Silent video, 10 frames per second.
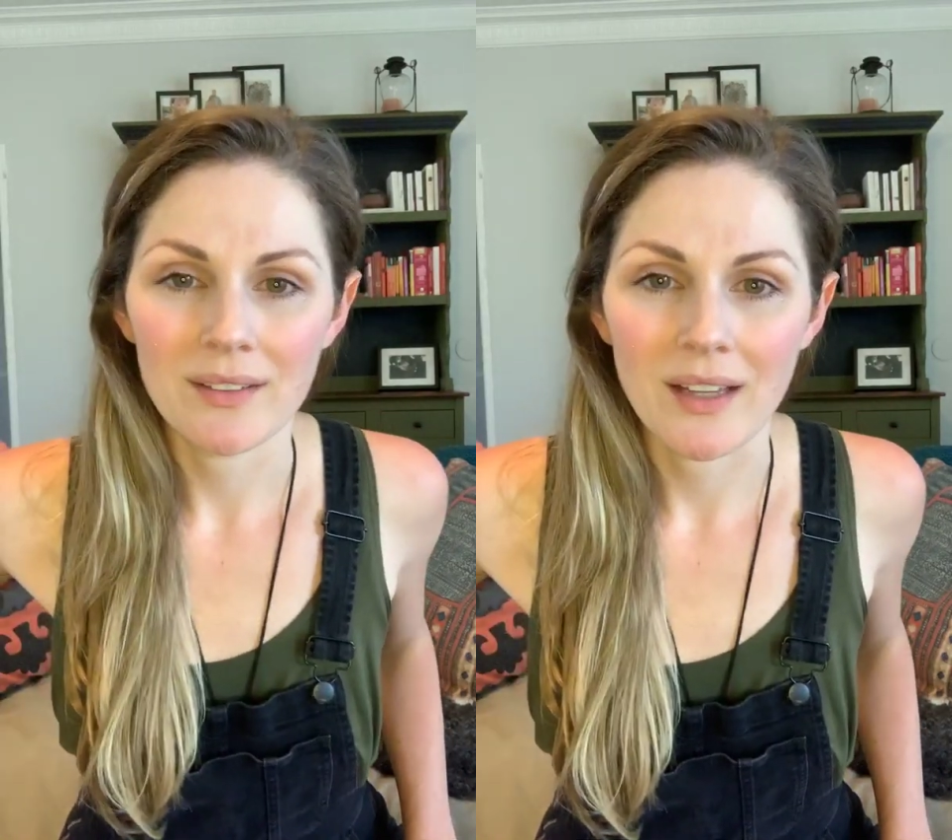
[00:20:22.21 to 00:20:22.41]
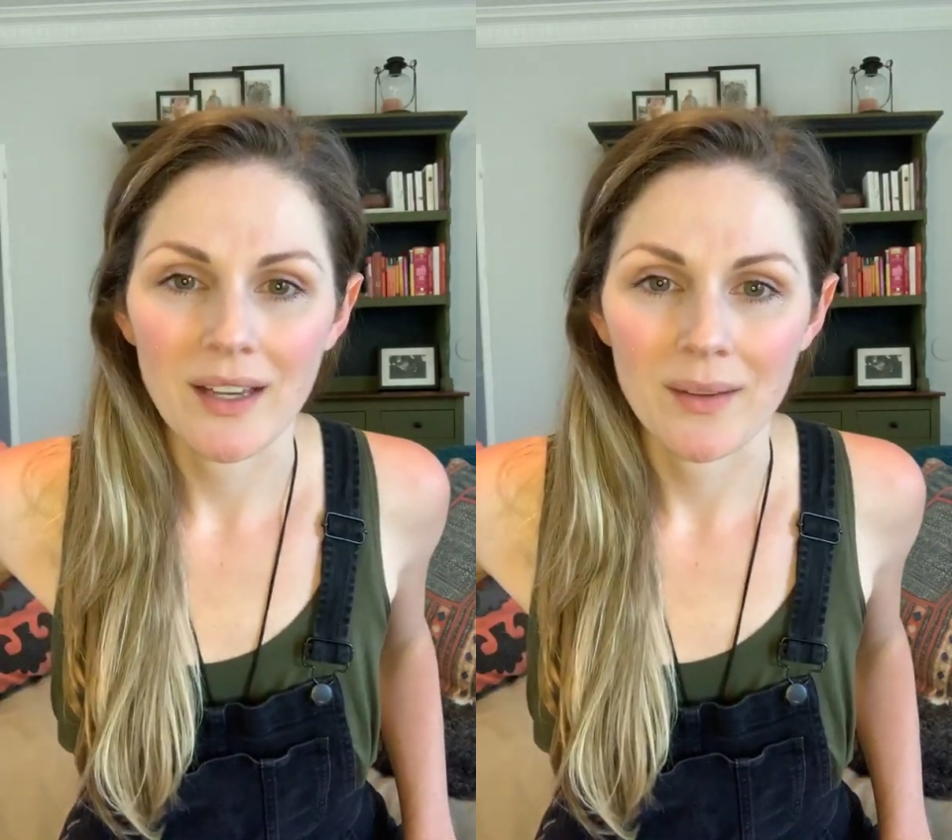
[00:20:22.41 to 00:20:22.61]

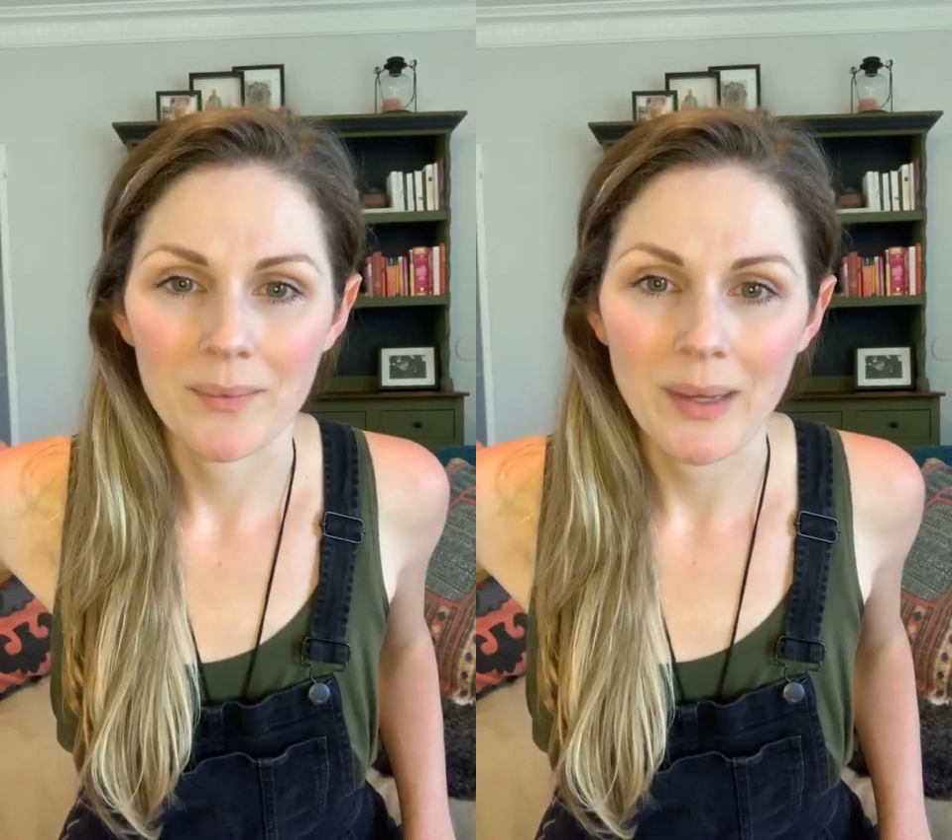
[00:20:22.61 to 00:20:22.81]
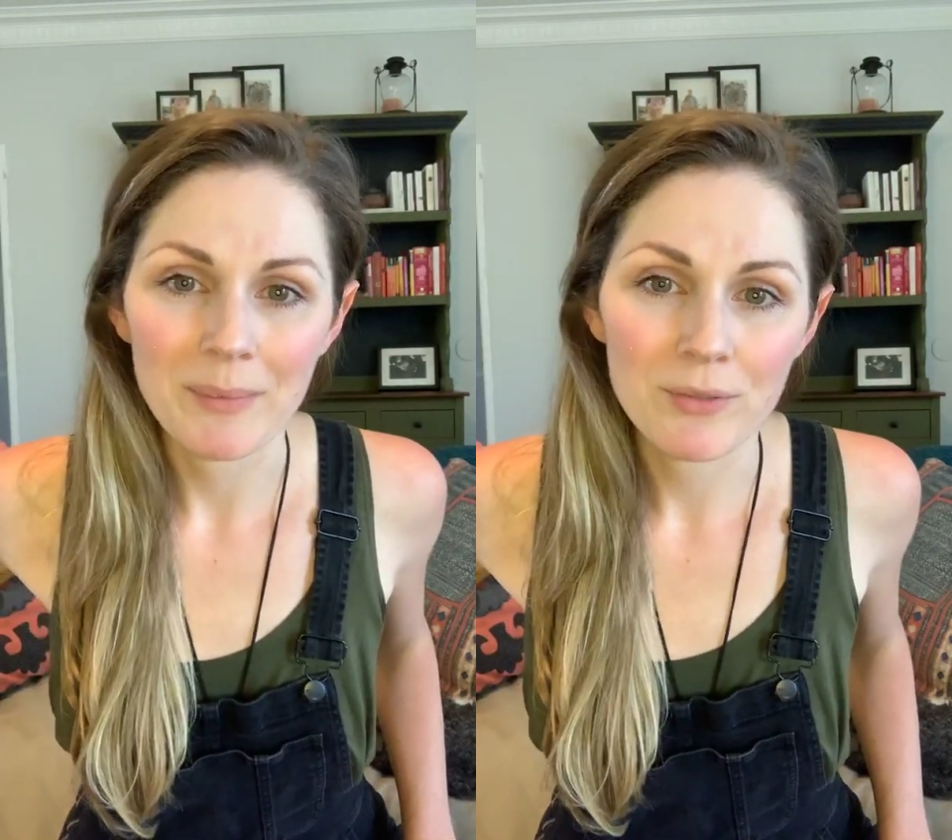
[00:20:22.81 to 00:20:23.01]

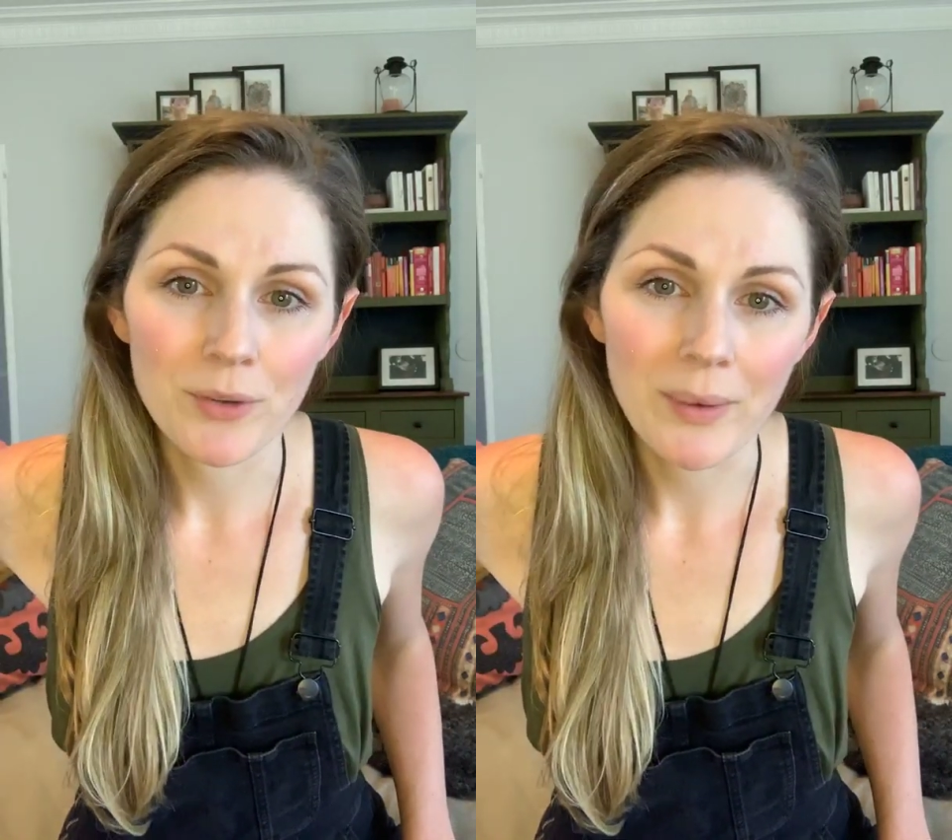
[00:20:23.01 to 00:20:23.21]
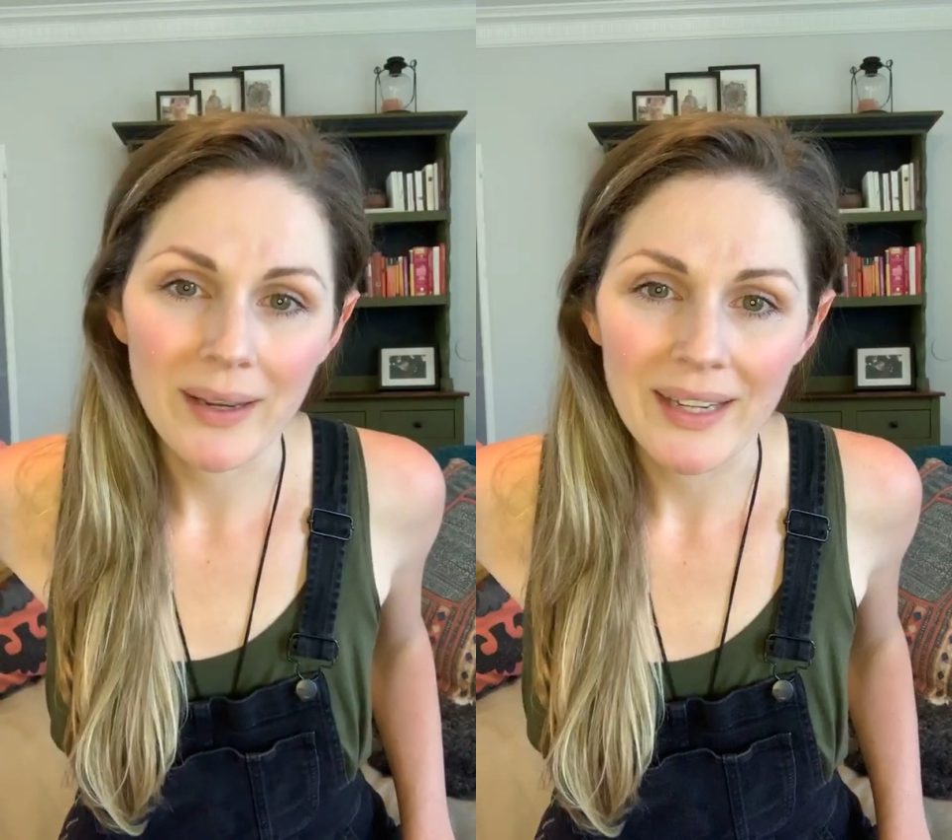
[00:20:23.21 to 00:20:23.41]
I mean,
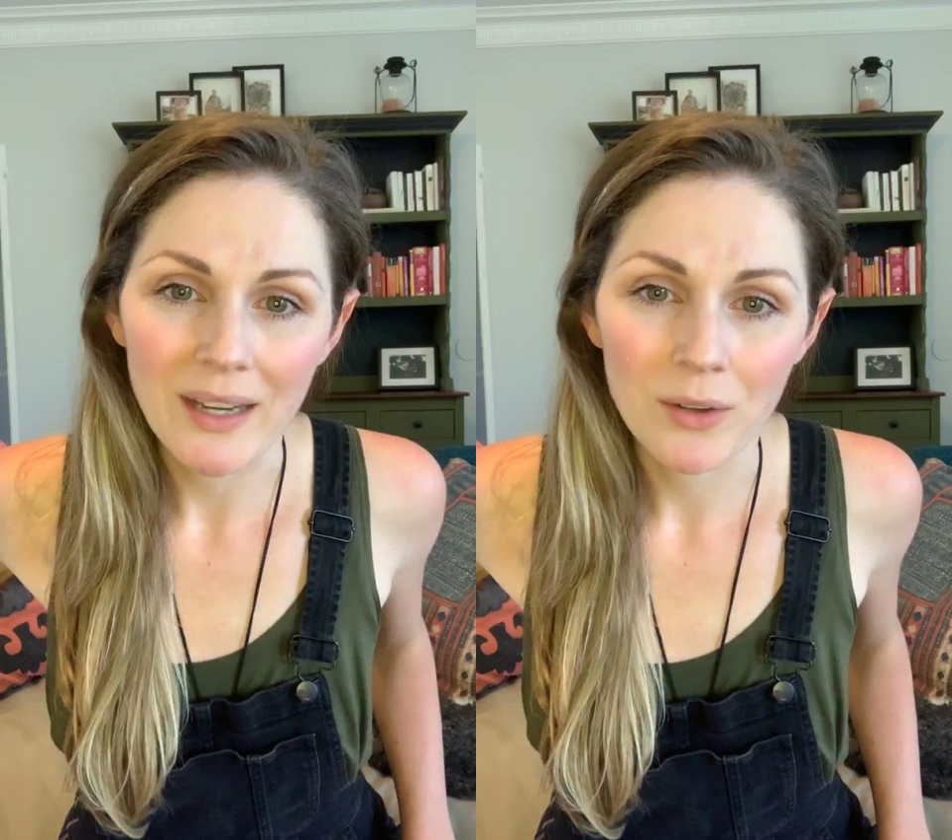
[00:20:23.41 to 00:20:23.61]
for right now,